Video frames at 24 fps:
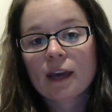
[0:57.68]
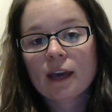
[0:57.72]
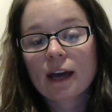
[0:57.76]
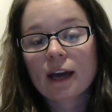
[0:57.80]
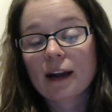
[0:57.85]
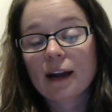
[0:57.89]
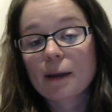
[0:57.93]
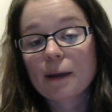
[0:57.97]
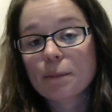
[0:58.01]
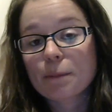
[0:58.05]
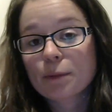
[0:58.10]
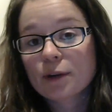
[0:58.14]

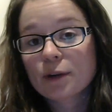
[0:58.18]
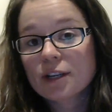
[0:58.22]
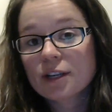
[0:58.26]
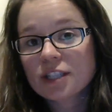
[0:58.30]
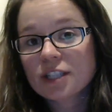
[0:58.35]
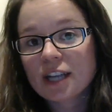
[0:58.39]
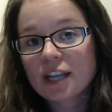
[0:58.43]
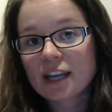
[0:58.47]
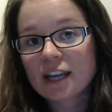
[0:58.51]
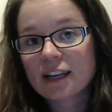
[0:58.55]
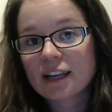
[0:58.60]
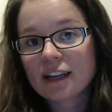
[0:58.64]
And I
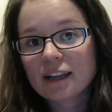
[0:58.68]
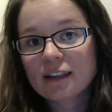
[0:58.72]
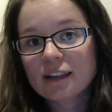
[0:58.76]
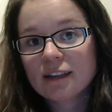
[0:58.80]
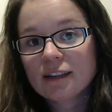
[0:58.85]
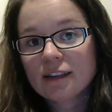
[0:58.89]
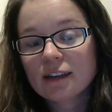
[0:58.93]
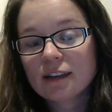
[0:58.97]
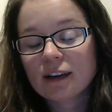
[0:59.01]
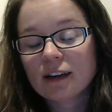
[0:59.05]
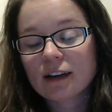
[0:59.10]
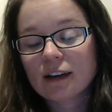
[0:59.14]

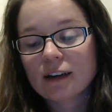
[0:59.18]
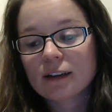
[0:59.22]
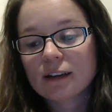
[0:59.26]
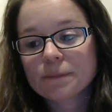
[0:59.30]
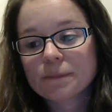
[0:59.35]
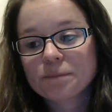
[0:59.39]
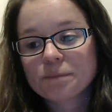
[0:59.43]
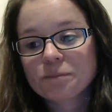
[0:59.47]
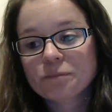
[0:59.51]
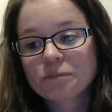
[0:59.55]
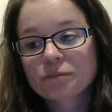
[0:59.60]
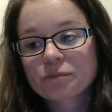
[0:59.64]
appreciated
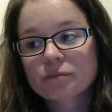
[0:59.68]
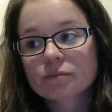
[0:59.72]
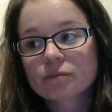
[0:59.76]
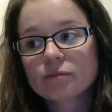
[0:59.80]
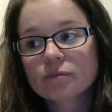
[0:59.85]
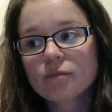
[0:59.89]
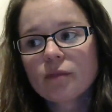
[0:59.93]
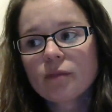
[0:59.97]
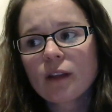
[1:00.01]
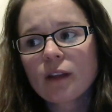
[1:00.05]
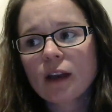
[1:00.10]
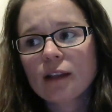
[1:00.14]
um,
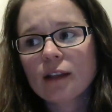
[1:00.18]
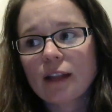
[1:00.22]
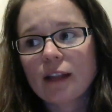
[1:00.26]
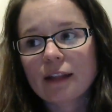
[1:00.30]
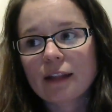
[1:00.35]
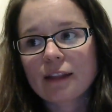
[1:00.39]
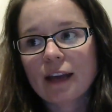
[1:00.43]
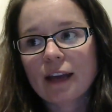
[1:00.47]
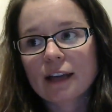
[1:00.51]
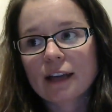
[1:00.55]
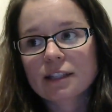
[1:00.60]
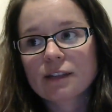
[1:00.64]

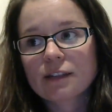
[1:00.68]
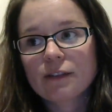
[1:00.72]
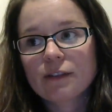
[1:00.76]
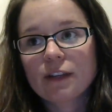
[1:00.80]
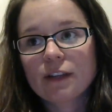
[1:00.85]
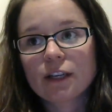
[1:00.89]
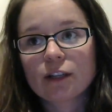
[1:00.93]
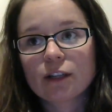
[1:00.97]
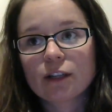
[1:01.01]
that the activity